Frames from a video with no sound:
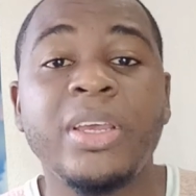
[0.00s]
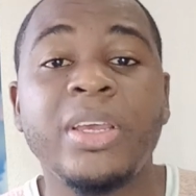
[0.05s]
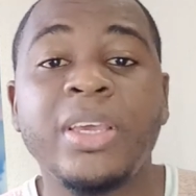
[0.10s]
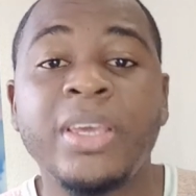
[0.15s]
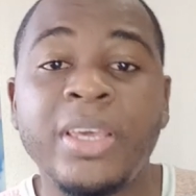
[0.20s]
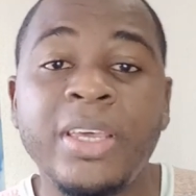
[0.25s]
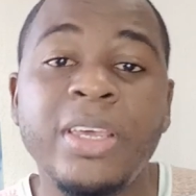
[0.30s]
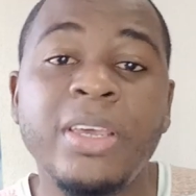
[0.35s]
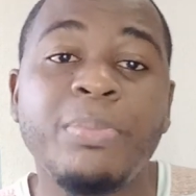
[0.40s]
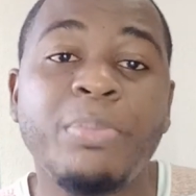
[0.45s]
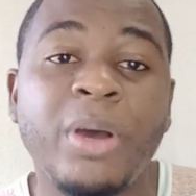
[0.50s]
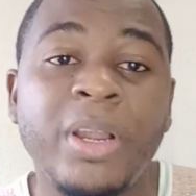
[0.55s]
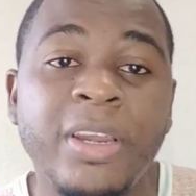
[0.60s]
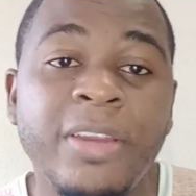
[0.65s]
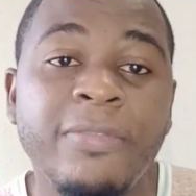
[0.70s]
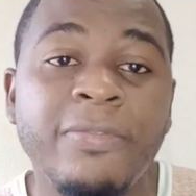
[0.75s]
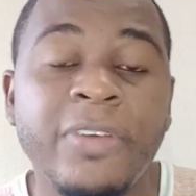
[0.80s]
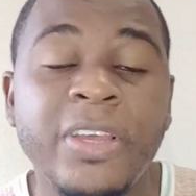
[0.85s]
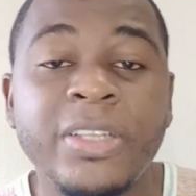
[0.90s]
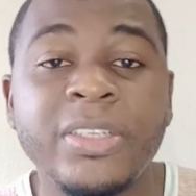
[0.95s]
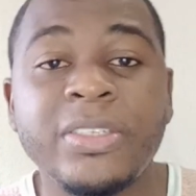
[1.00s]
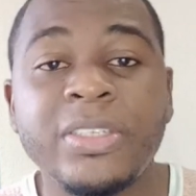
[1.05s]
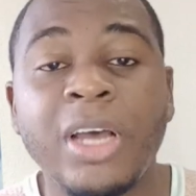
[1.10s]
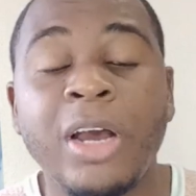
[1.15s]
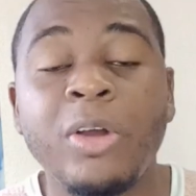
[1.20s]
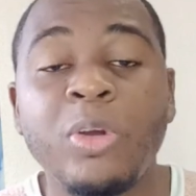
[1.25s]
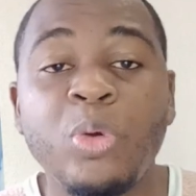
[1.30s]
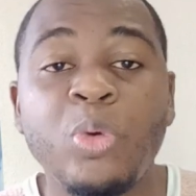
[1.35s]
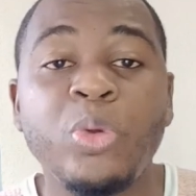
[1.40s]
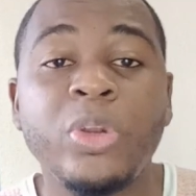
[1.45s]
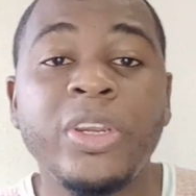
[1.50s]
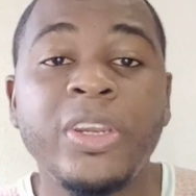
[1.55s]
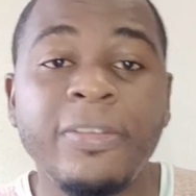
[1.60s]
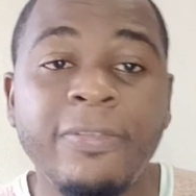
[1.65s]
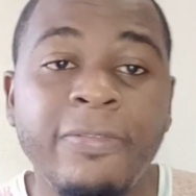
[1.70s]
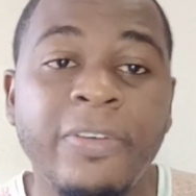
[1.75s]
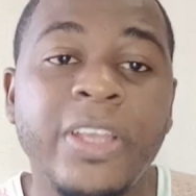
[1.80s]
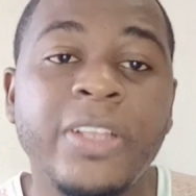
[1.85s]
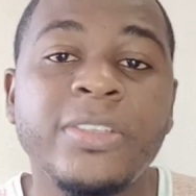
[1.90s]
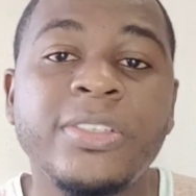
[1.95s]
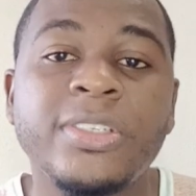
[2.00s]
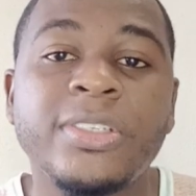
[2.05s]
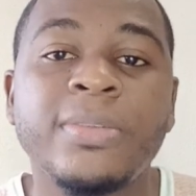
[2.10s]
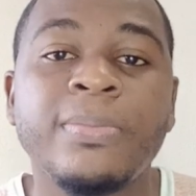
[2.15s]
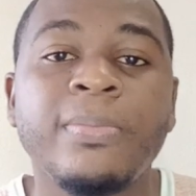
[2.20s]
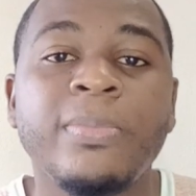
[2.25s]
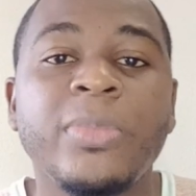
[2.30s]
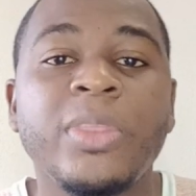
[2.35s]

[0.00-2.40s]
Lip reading: keep a defense, a good defense.